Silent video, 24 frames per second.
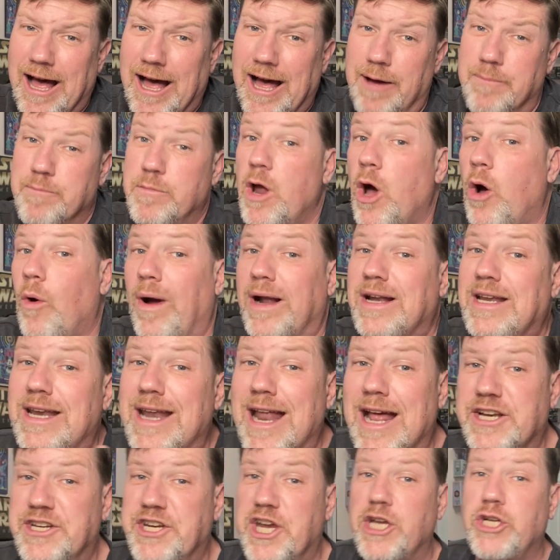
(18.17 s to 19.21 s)
No, I did
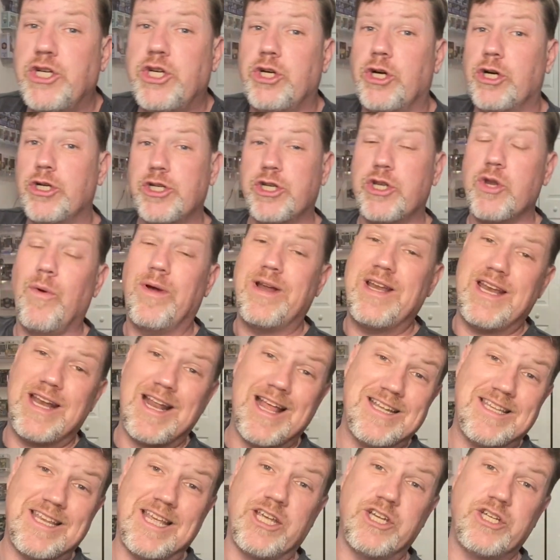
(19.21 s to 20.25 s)
not change shirts. No, I did
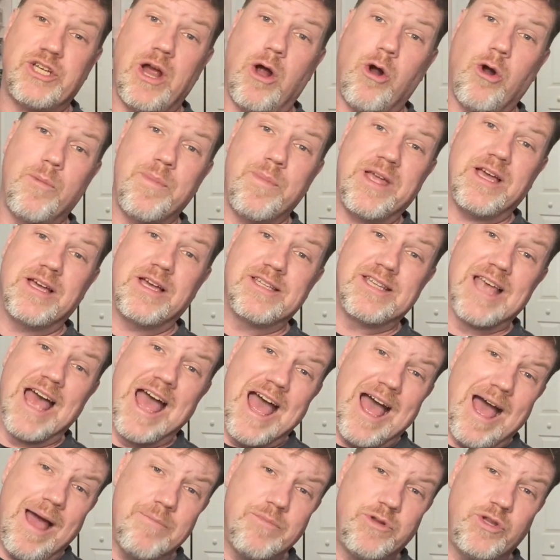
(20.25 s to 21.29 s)
not take a shower because
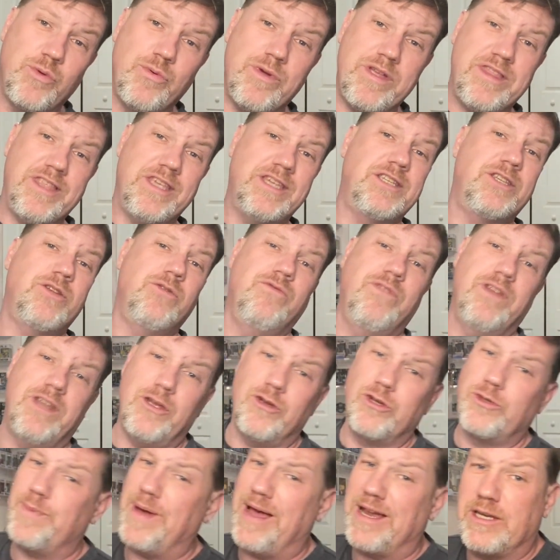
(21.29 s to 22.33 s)
I'm doing these two
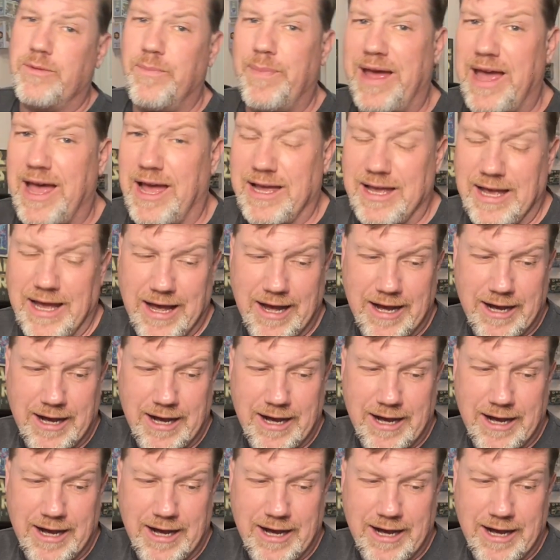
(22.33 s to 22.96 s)
videos back to back.